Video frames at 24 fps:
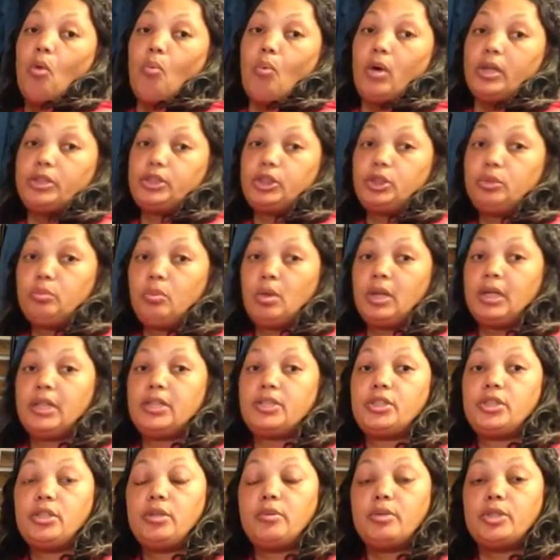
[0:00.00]
what you want to
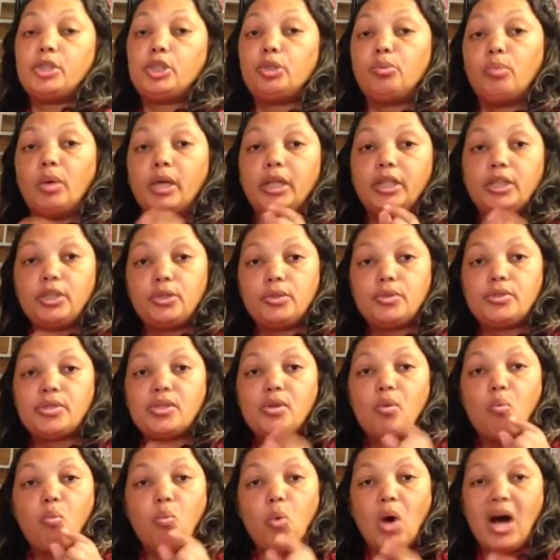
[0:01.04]
do is you want to use
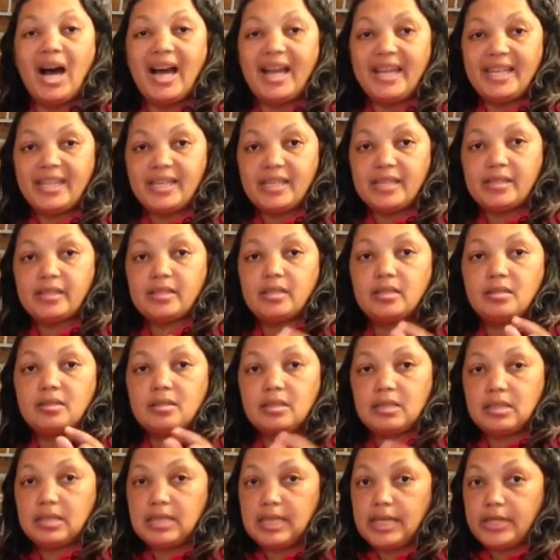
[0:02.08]
the widest
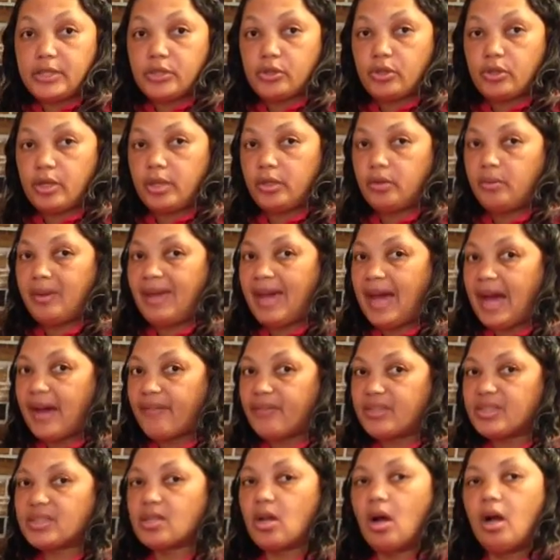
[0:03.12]
stitch that you have.
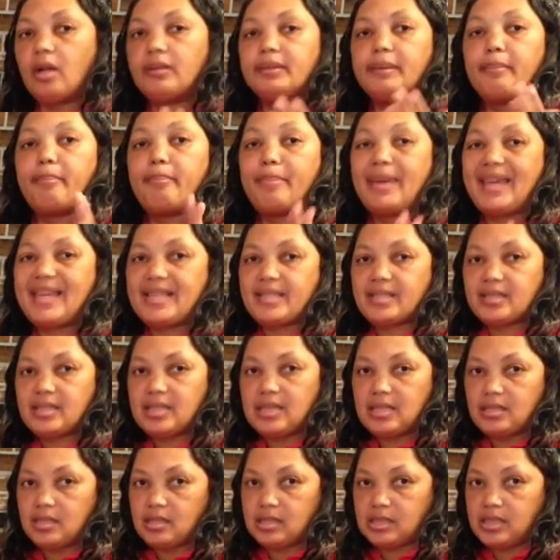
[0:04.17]
It's called a
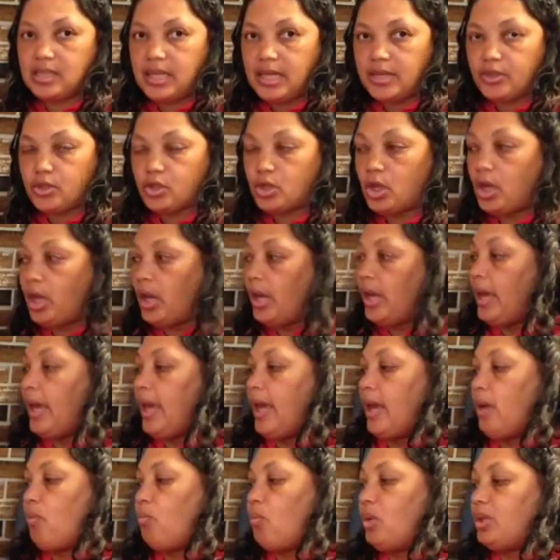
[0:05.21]
basting stitch.
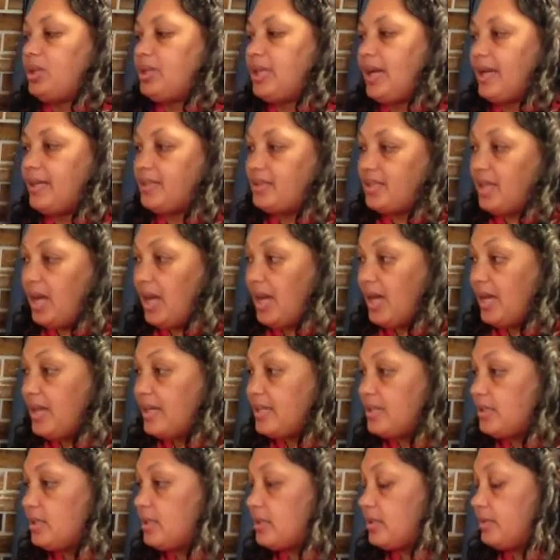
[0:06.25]
And what that
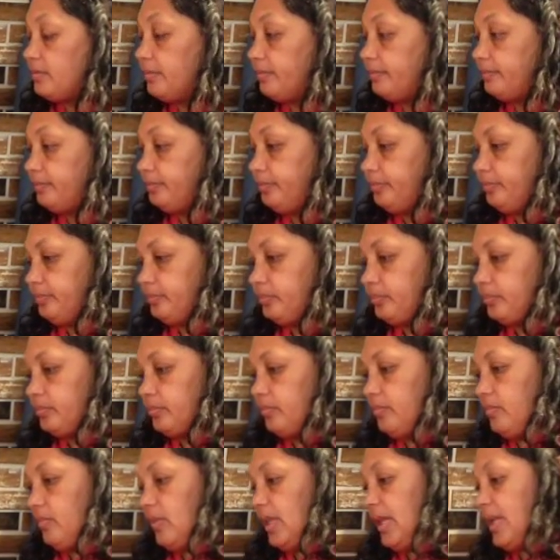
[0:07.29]
does
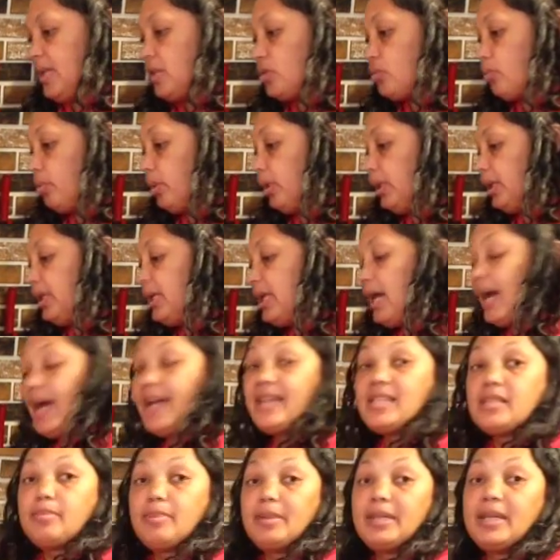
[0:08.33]
is really
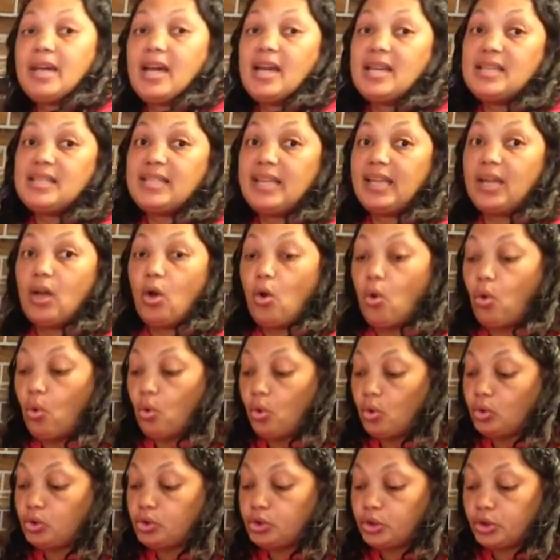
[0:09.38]
nice because it
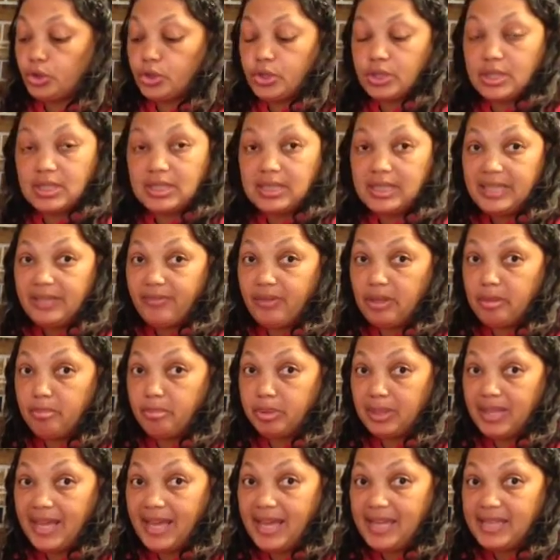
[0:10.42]
holds your sleeve in
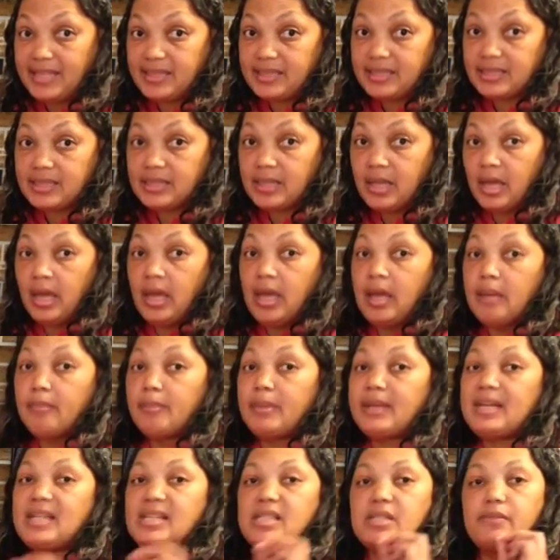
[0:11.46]
place,
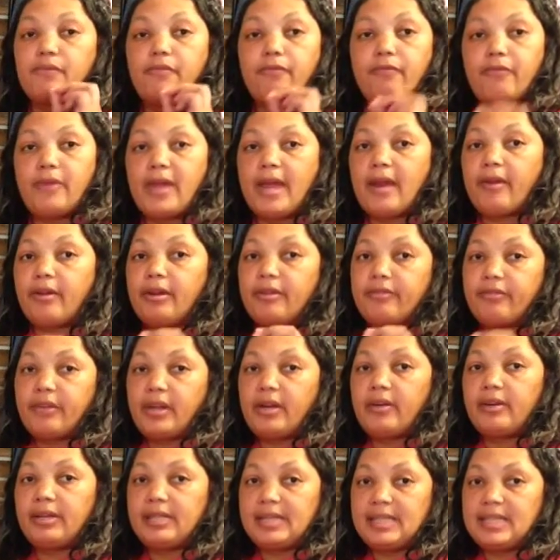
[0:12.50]
but it's very,
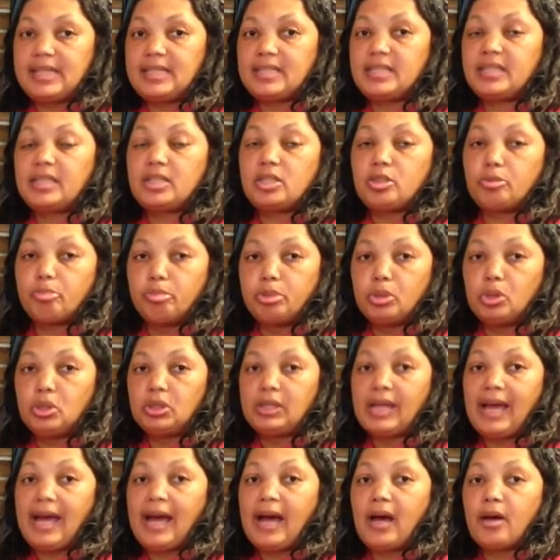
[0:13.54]
very easy to
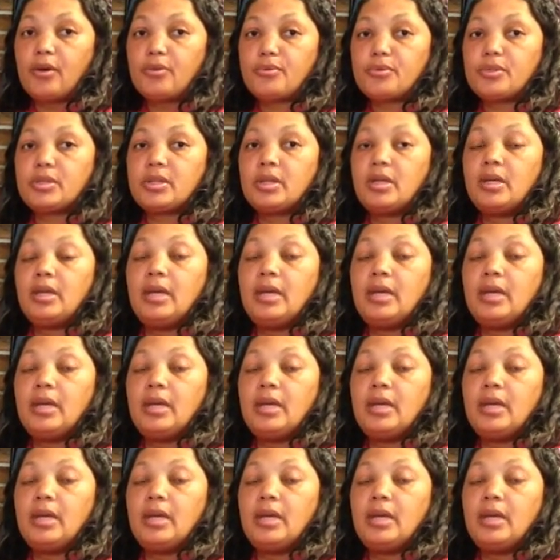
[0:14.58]
pull out